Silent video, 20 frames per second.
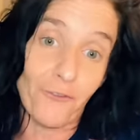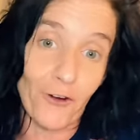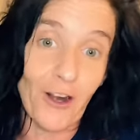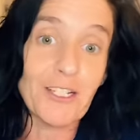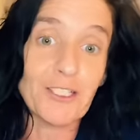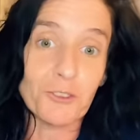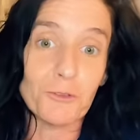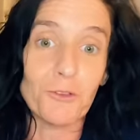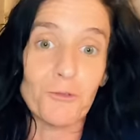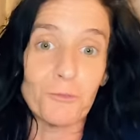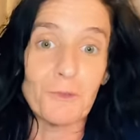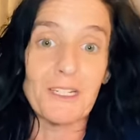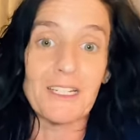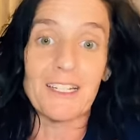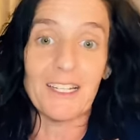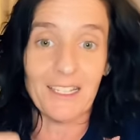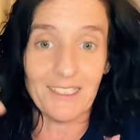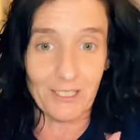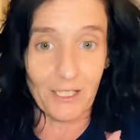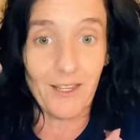French with me
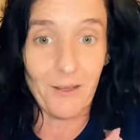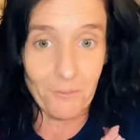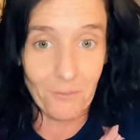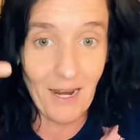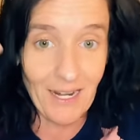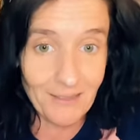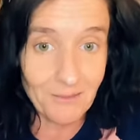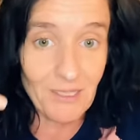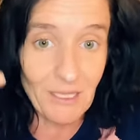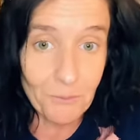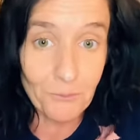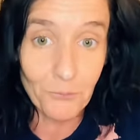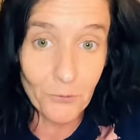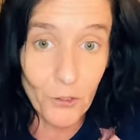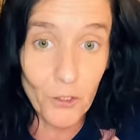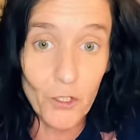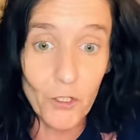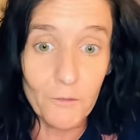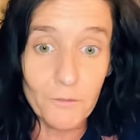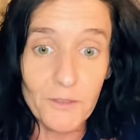to, so that mine
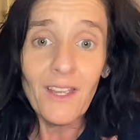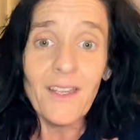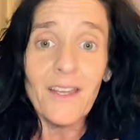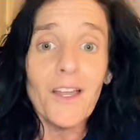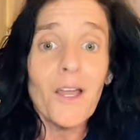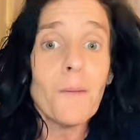improves.